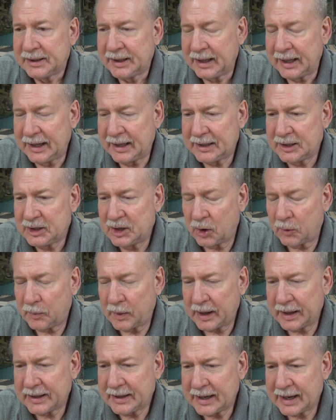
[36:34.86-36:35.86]
and
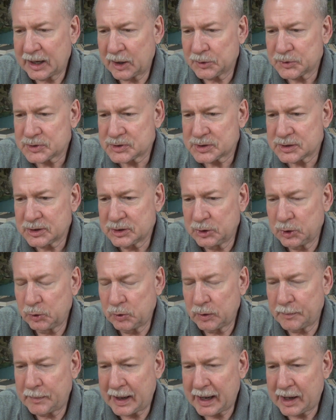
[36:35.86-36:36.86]
nobody else
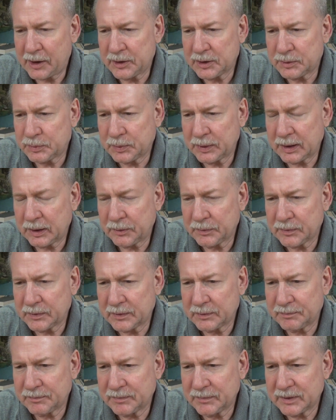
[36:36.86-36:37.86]
knew about it, well,